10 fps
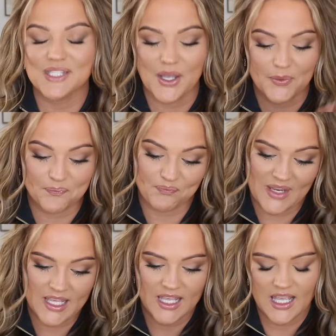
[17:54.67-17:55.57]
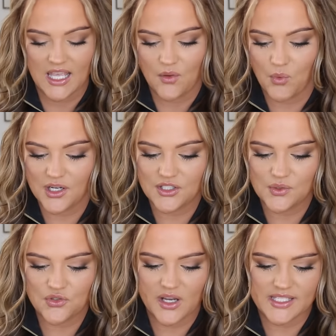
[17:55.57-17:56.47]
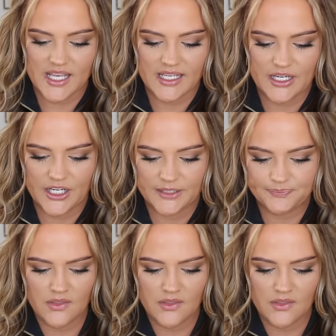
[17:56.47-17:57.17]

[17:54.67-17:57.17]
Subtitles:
So wanted to address that here.